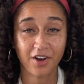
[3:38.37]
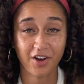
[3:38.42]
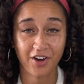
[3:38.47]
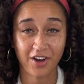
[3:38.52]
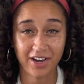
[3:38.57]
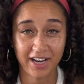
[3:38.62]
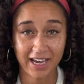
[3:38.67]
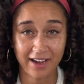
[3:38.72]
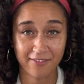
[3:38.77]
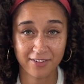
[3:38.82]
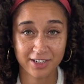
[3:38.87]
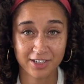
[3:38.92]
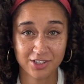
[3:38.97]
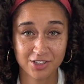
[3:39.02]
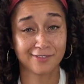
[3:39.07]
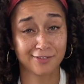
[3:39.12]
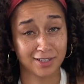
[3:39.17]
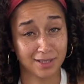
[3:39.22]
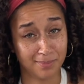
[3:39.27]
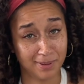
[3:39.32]
on average
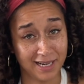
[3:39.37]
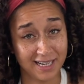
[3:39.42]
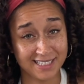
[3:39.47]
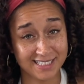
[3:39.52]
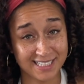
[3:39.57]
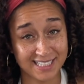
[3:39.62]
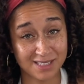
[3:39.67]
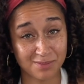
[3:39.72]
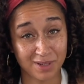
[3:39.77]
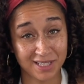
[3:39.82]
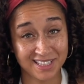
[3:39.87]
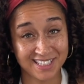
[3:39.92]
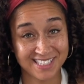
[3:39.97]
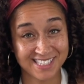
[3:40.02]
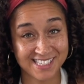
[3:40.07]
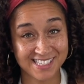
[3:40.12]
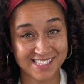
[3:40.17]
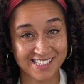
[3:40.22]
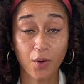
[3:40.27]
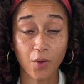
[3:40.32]
for the past 6
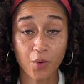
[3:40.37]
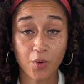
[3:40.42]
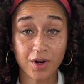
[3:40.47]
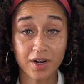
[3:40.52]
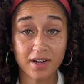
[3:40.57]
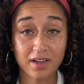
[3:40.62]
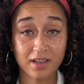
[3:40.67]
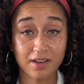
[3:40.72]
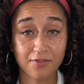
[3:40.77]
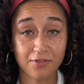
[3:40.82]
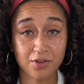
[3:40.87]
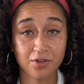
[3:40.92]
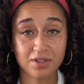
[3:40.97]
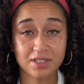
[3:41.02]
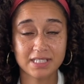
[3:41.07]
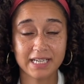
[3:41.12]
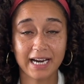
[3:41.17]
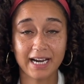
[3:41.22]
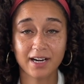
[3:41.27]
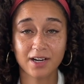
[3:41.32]
months. Or if you
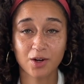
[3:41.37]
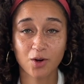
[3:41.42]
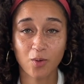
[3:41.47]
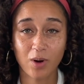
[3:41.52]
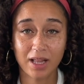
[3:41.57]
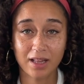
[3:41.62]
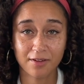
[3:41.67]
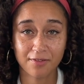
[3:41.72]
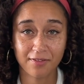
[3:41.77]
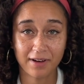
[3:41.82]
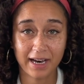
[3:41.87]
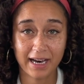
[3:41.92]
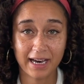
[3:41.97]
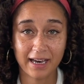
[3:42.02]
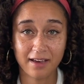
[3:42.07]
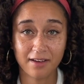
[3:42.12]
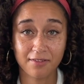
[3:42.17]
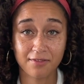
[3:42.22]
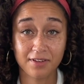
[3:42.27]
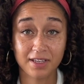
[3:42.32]
desire to
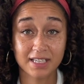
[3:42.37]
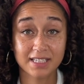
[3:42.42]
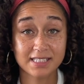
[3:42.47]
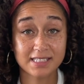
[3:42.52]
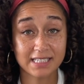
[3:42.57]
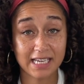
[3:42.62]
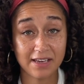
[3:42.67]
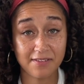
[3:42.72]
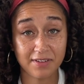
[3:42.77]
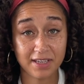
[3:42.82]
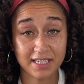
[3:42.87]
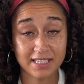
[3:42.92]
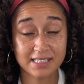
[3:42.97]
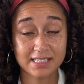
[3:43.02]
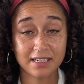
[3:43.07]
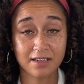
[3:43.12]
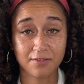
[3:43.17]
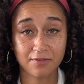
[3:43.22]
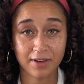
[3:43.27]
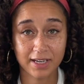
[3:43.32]
qualify via savings
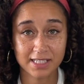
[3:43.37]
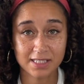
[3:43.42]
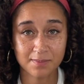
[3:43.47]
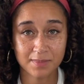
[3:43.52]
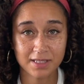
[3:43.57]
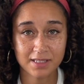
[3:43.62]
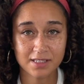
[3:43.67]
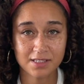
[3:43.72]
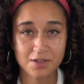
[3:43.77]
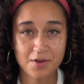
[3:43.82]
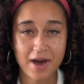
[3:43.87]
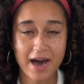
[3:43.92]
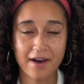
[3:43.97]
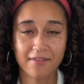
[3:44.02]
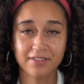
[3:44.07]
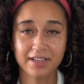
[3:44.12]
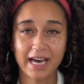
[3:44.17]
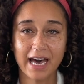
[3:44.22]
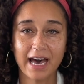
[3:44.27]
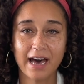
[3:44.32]
and investments, you
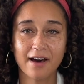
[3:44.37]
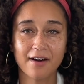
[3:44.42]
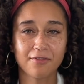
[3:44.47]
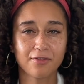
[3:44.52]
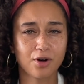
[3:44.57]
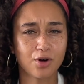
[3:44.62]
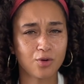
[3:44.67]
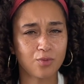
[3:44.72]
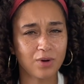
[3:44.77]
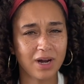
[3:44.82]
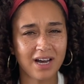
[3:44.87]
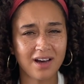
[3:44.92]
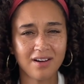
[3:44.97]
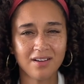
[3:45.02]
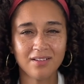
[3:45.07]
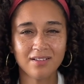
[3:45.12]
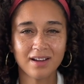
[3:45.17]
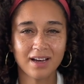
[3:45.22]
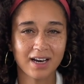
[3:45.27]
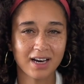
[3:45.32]
have to have
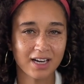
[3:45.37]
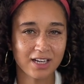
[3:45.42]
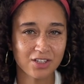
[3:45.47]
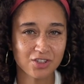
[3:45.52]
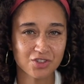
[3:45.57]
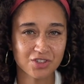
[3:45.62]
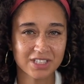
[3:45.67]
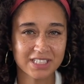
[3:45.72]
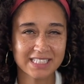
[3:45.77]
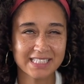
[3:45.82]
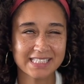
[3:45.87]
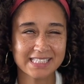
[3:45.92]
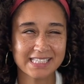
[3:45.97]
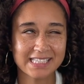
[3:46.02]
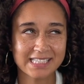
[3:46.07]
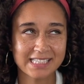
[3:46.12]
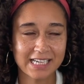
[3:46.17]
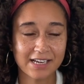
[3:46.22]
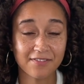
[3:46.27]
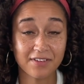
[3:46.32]
around
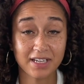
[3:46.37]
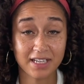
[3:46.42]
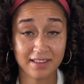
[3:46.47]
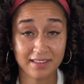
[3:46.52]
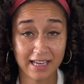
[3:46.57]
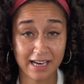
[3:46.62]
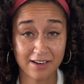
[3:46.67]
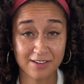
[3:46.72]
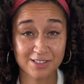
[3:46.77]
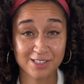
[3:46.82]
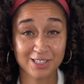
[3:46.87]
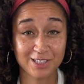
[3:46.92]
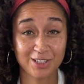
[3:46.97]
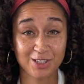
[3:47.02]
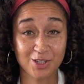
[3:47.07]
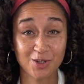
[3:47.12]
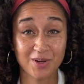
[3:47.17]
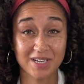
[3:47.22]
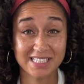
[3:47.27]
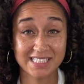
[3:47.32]

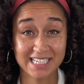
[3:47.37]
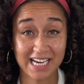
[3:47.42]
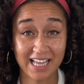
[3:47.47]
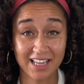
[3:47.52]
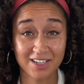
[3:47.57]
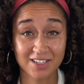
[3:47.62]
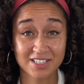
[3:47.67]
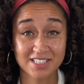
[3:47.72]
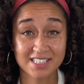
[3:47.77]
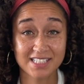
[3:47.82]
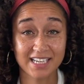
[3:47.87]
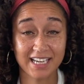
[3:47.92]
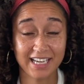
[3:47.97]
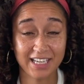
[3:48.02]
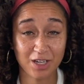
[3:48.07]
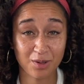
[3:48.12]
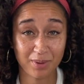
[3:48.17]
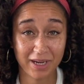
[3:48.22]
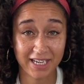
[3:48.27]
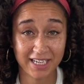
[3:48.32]
$170,000 in
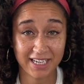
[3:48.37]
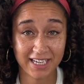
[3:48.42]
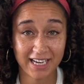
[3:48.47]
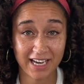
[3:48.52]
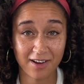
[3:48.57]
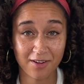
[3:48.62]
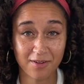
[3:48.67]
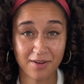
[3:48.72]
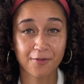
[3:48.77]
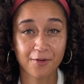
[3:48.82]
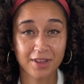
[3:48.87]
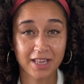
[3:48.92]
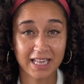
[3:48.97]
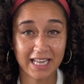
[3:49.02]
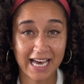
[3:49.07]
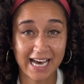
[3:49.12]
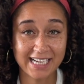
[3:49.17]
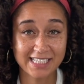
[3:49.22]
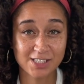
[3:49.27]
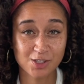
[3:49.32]
your bank account for the
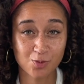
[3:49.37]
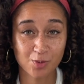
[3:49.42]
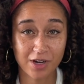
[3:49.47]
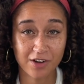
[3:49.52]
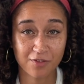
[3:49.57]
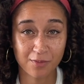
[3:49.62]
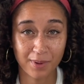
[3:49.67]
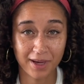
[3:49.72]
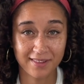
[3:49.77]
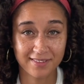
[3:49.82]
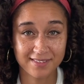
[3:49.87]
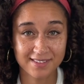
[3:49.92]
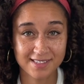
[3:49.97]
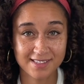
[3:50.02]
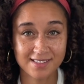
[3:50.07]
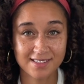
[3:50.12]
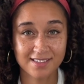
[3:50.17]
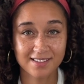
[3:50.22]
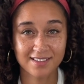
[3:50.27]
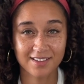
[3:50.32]
last 12
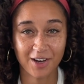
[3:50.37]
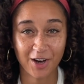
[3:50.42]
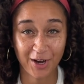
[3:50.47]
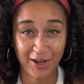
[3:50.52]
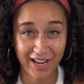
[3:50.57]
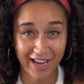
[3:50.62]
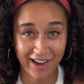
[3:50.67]
months on